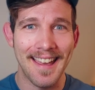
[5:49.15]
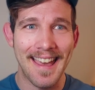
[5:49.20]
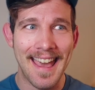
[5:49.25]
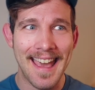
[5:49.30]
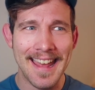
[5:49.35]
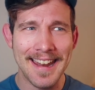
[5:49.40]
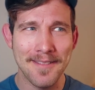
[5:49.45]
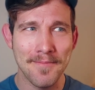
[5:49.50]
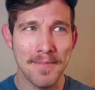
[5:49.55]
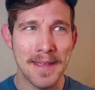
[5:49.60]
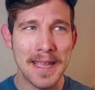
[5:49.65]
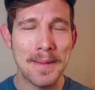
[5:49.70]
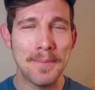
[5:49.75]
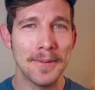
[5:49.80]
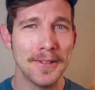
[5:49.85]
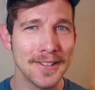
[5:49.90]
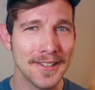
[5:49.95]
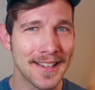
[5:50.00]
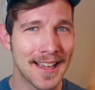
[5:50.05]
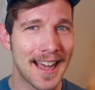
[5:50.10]
And
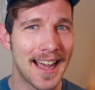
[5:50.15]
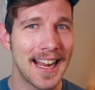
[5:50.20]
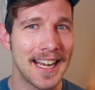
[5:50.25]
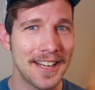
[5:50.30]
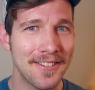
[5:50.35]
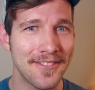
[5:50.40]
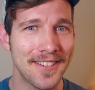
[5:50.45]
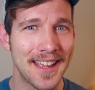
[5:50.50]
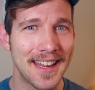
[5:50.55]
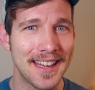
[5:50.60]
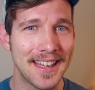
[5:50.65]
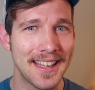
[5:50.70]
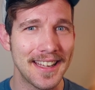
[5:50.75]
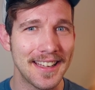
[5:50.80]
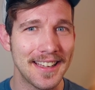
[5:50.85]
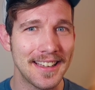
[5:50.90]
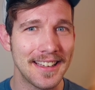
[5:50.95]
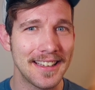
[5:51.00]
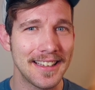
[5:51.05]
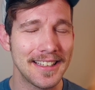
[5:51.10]
people are kind of
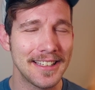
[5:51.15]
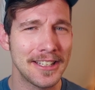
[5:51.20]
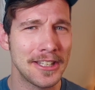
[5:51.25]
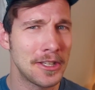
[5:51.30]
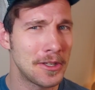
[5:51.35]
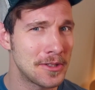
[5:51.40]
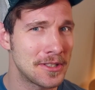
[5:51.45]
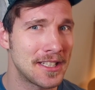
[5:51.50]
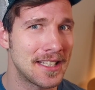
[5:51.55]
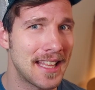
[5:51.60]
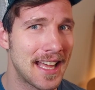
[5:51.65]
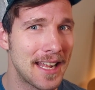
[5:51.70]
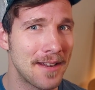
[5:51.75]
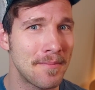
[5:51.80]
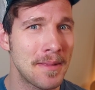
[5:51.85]
getting used to that.